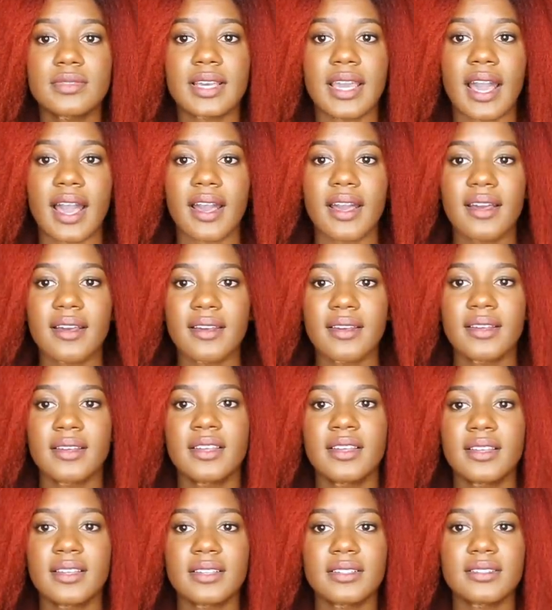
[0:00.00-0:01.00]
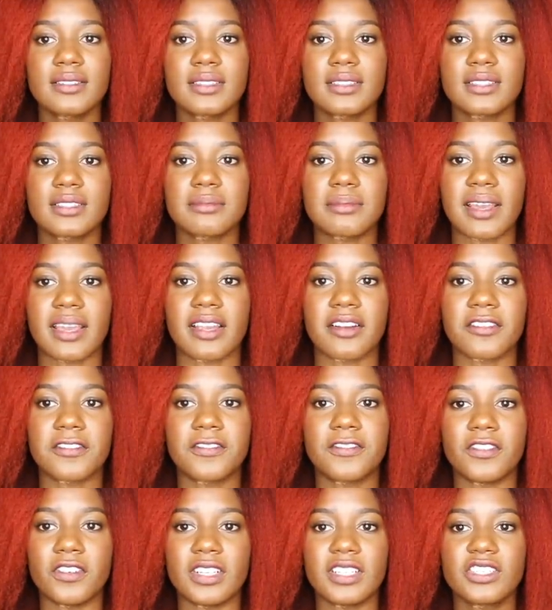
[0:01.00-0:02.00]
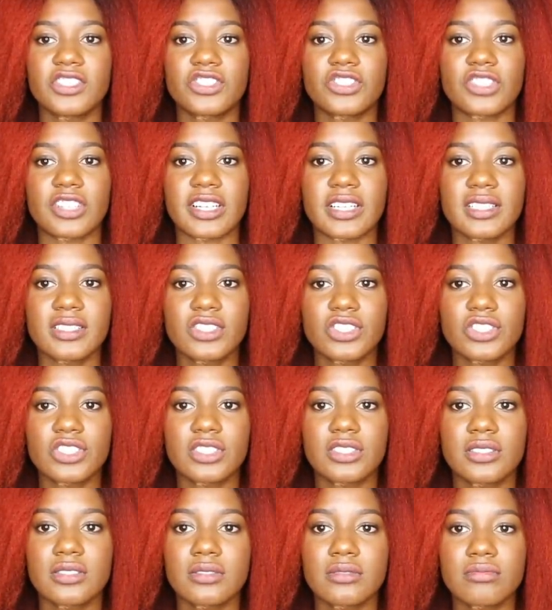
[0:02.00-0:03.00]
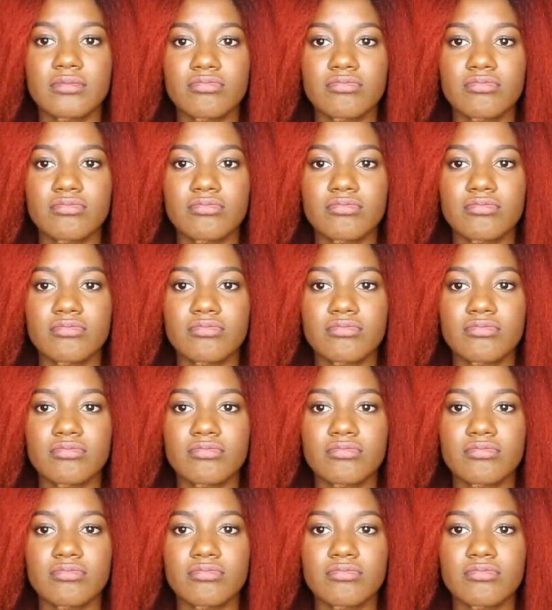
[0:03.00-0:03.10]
Yeah, this is my hair fully stretched.